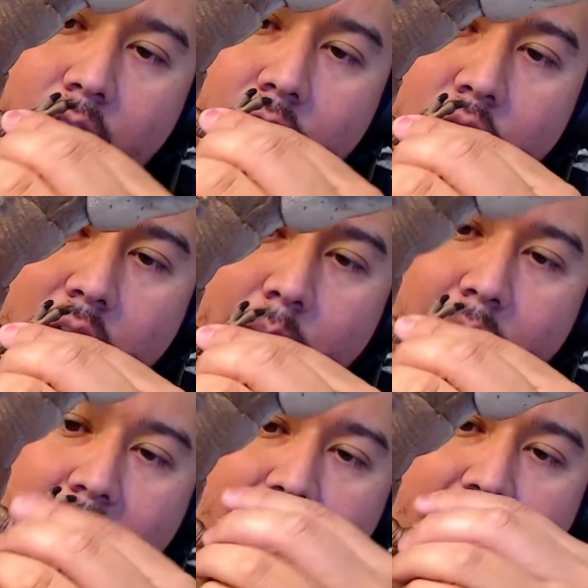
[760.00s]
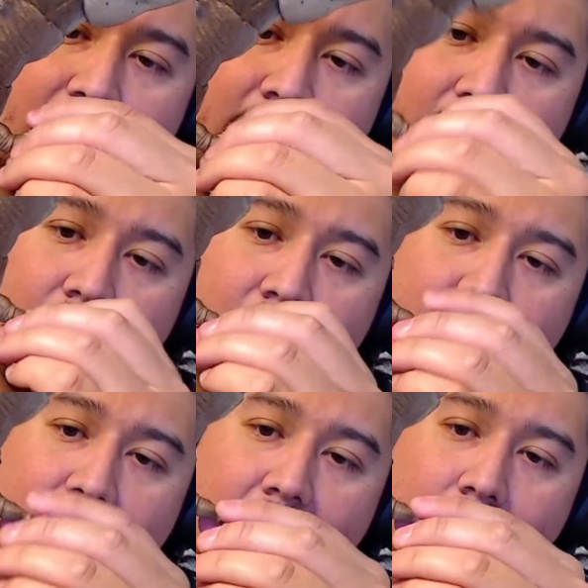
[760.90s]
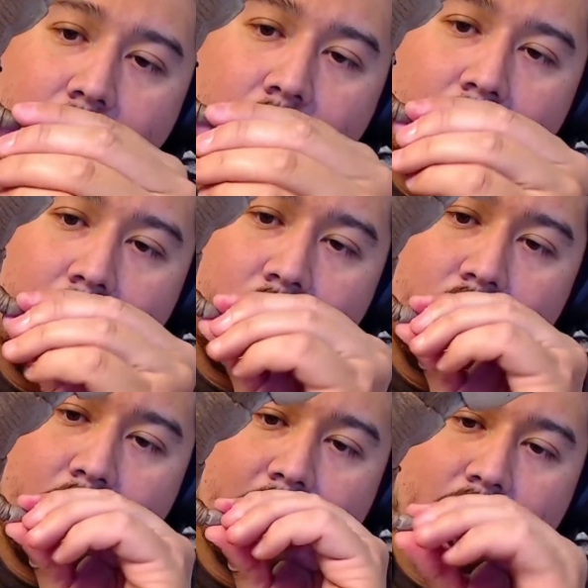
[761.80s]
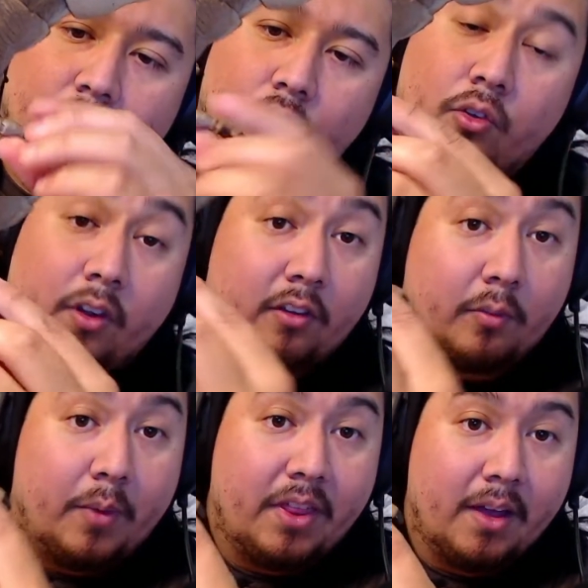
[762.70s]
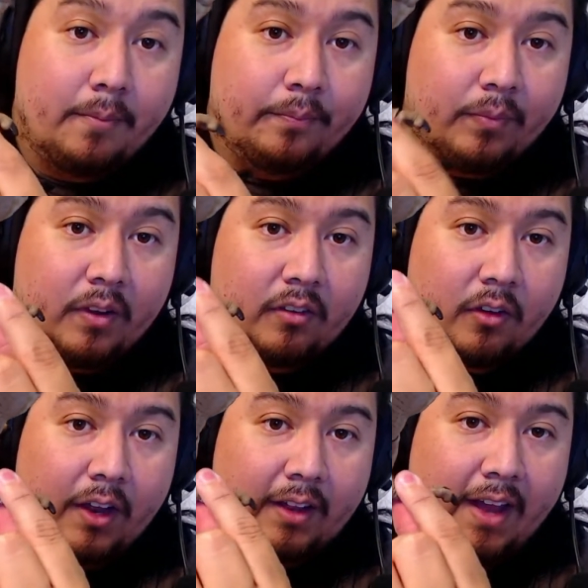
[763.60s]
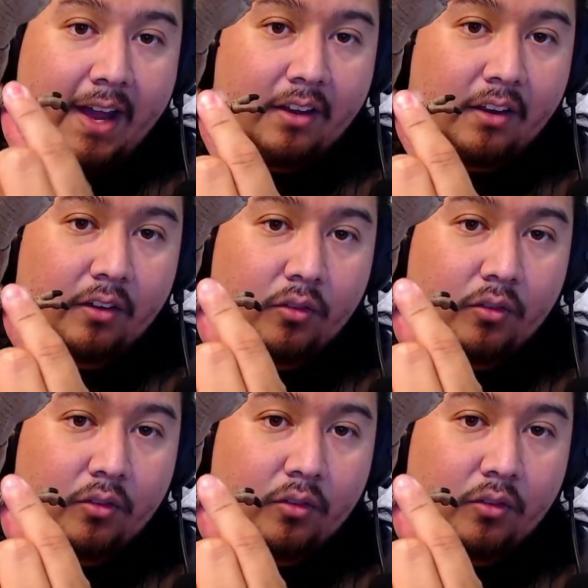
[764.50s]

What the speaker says: you can bend in and down. You can spin them. So like that, you can,